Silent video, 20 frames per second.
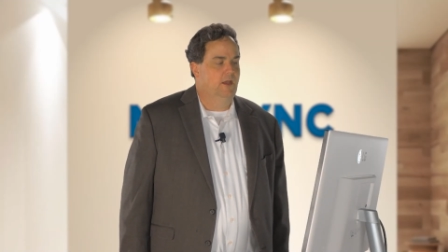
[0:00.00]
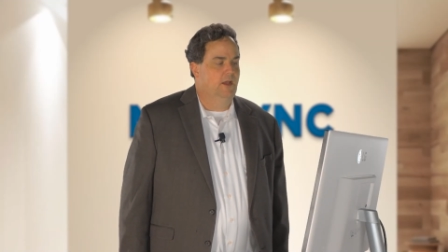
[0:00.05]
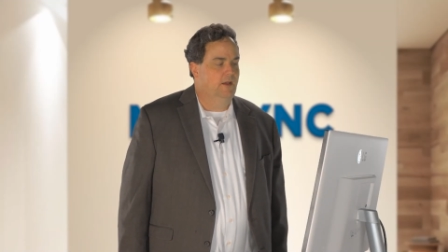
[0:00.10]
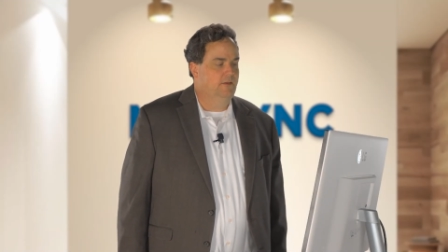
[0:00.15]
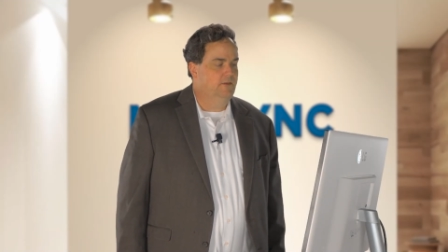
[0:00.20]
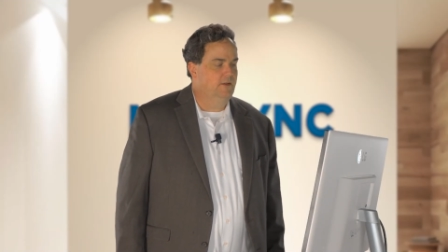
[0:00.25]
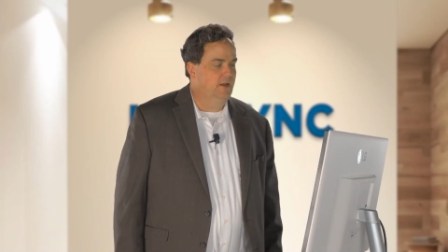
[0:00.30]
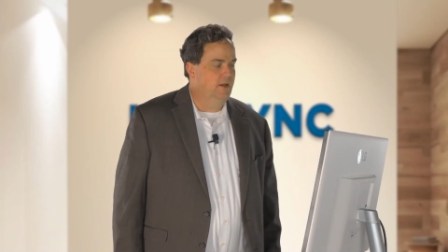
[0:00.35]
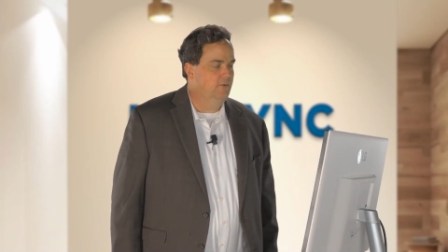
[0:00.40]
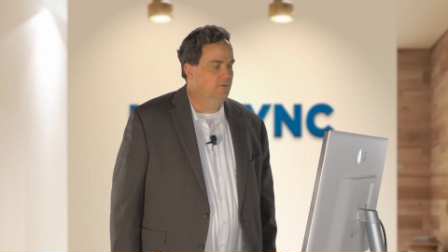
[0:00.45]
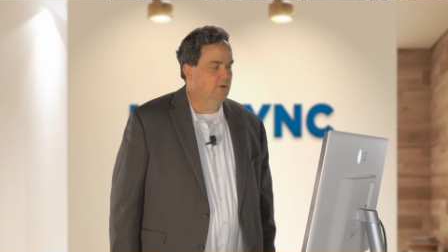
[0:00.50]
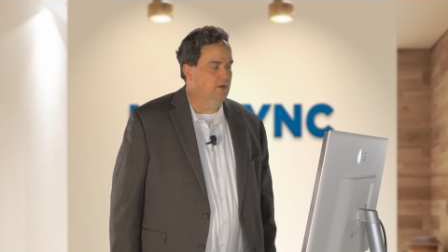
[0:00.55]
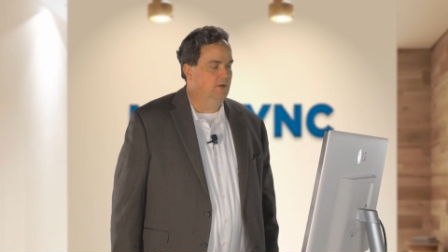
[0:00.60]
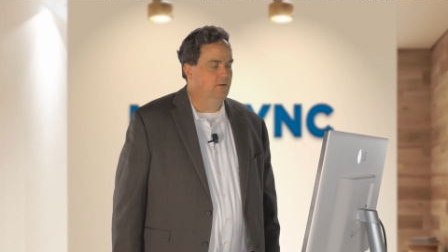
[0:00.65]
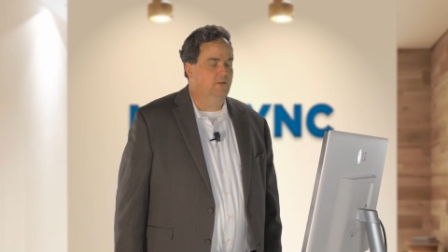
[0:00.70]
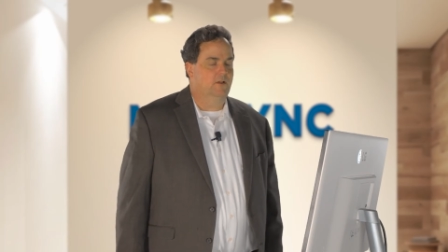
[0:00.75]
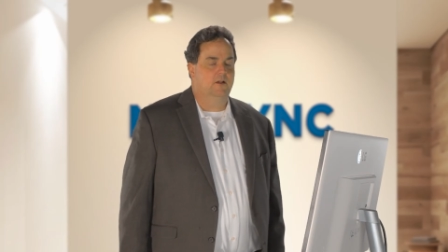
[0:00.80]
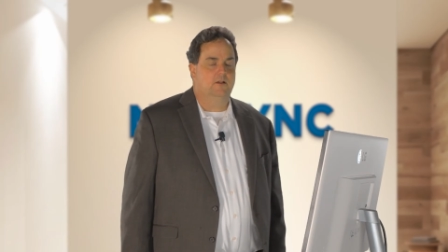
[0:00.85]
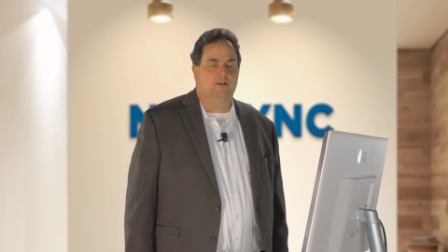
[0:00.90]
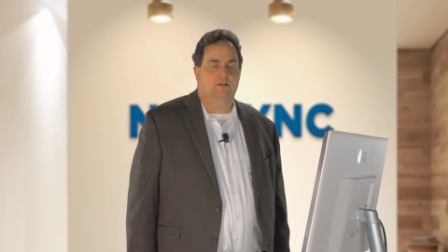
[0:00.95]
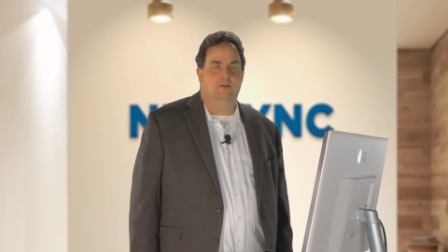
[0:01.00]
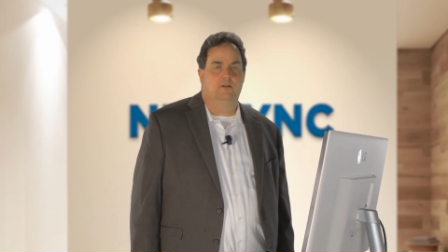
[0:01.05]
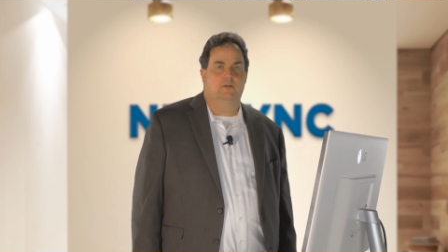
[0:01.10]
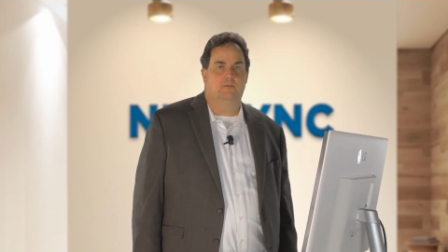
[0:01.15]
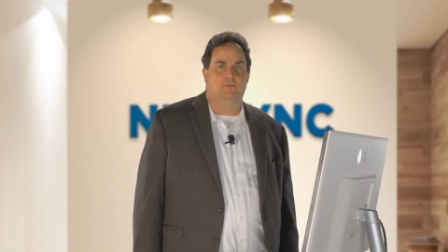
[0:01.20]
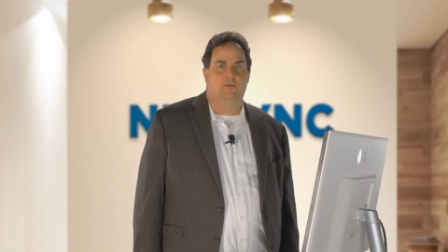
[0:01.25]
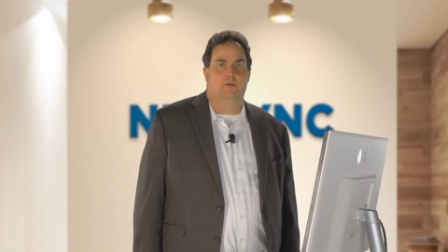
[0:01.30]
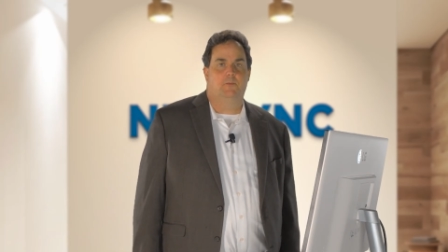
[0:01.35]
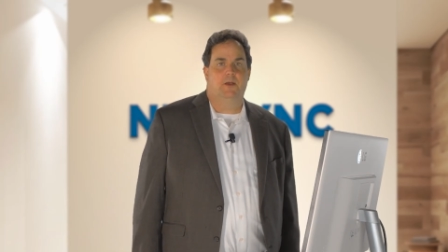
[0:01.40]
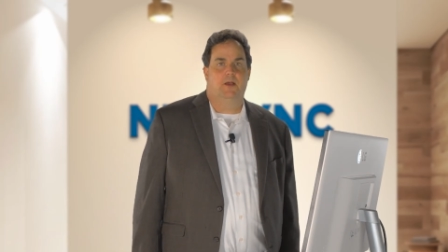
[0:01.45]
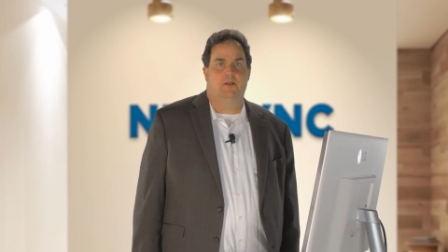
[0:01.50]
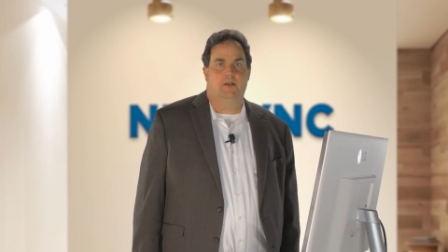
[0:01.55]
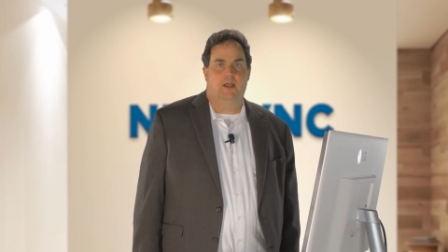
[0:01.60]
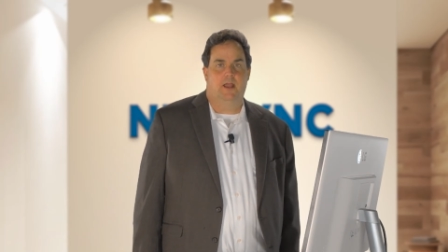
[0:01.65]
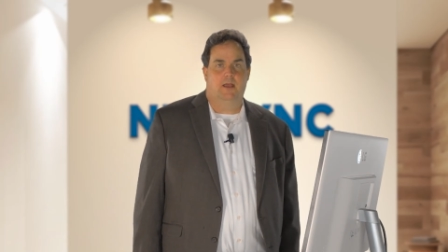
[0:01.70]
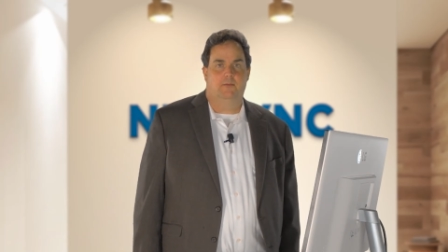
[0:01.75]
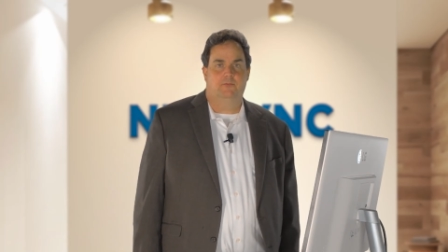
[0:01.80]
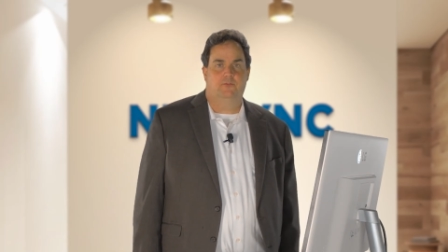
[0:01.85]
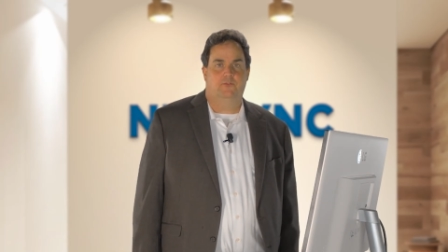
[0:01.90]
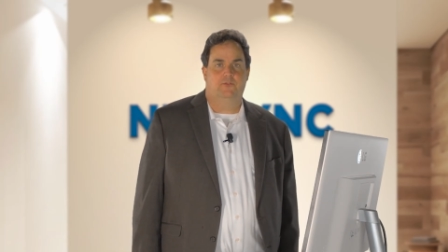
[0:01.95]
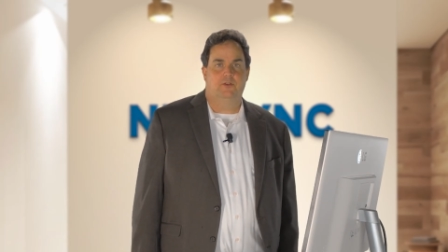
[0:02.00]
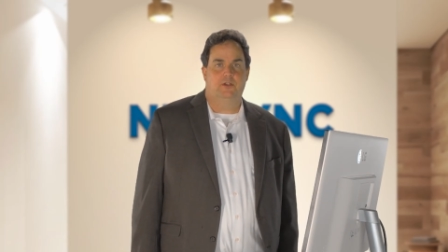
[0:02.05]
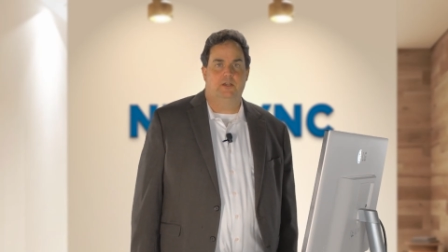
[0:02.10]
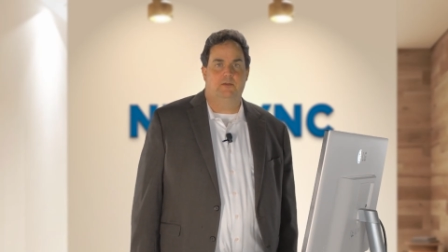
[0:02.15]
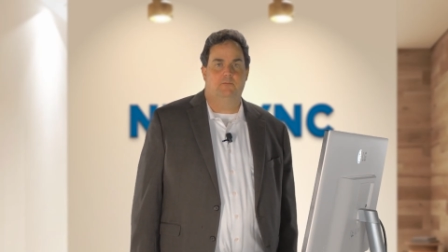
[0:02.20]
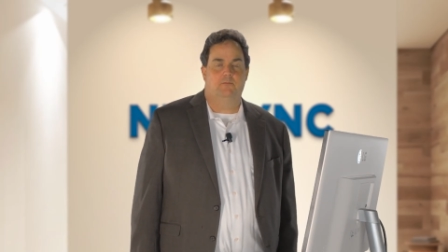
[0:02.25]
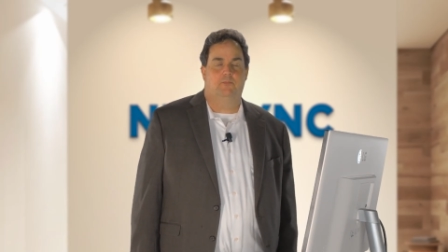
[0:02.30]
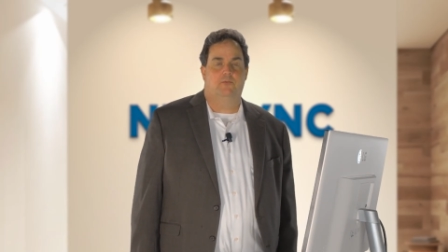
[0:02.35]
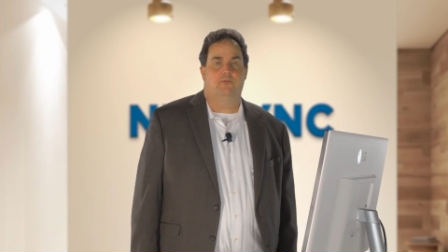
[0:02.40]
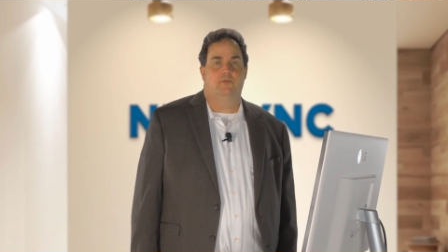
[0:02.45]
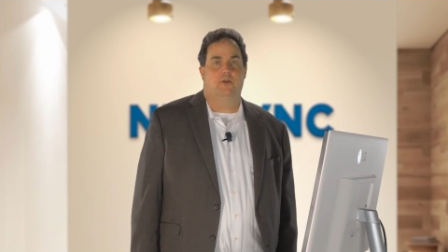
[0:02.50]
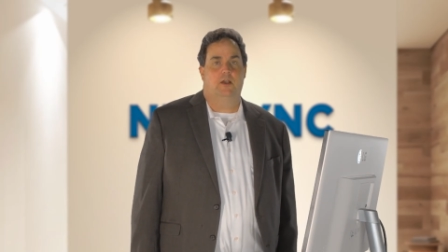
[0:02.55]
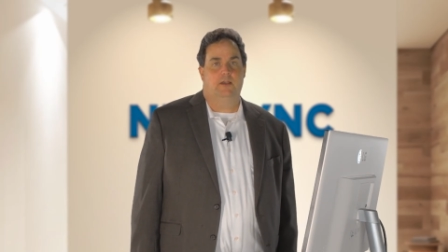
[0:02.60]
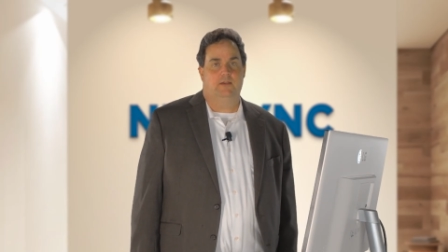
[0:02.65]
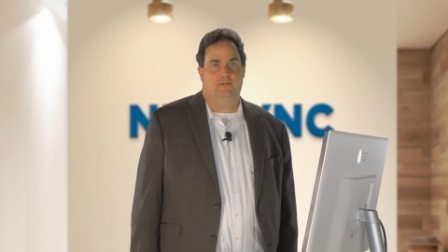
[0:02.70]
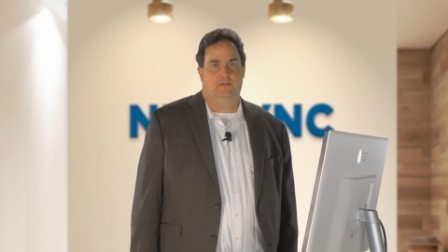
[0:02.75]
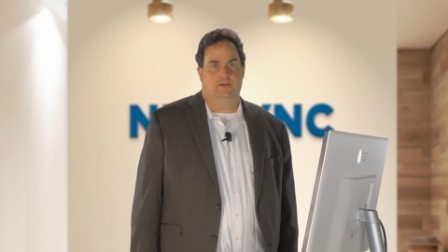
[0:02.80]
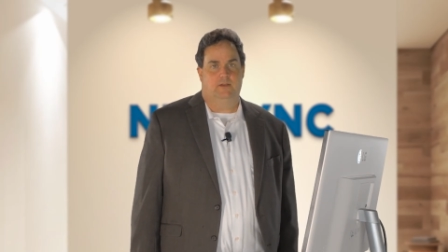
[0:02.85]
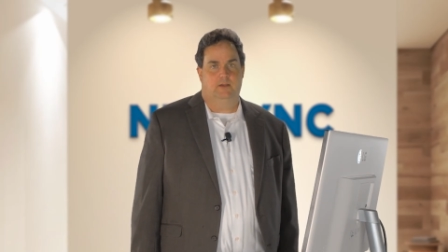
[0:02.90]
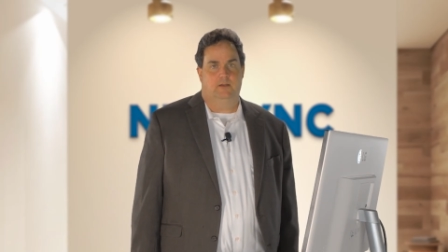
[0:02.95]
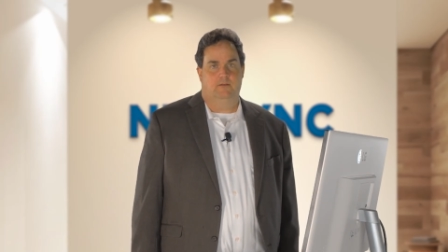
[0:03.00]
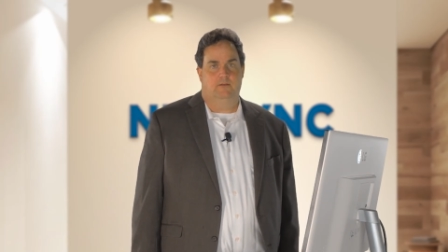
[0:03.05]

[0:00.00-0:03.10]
And today we're going to talk about Appstream pricing.